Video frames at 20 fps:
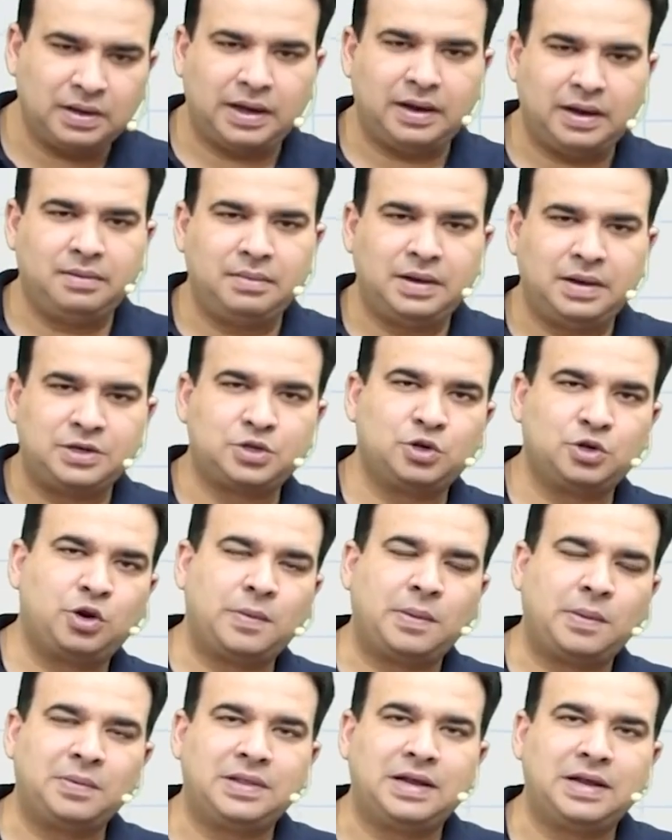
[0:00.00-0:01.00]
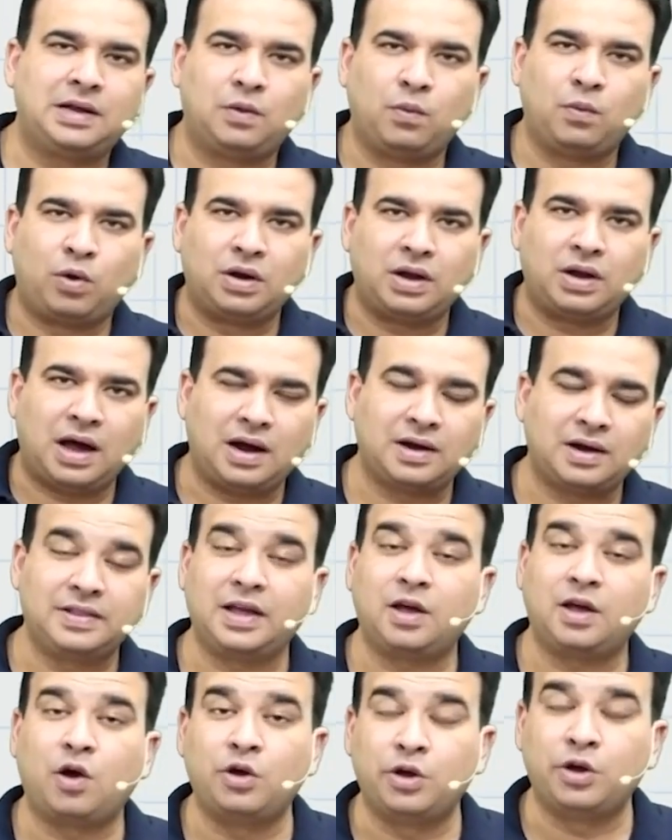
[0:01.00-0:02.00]
and make sure you remember that what are they
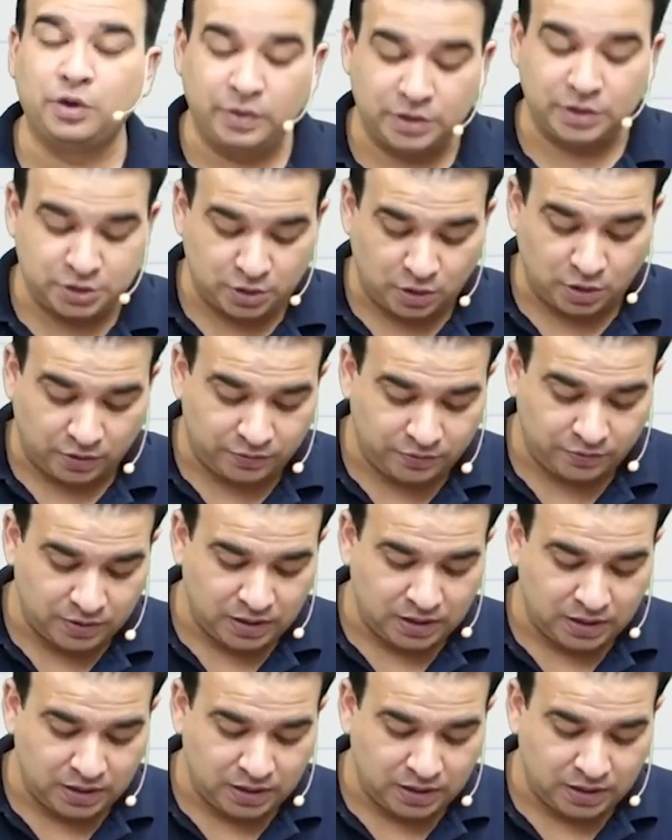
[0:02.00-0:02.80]
continuation of.